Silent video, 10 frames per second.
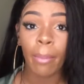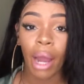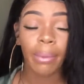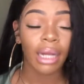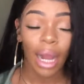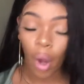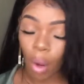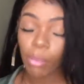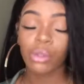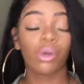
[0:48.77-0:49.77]
probably like
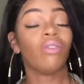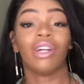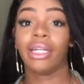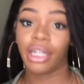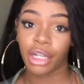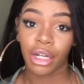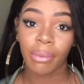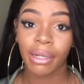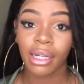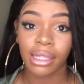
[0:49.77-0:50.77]
almost over a year,
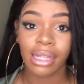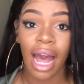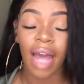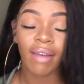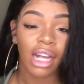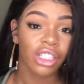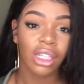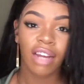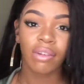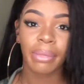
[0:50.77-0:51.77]
because I've actually
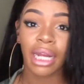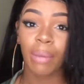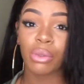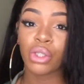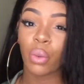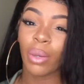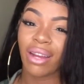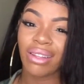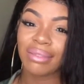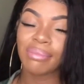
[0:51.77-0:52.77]
never been able to wear
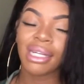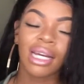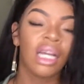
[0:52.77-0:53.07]
them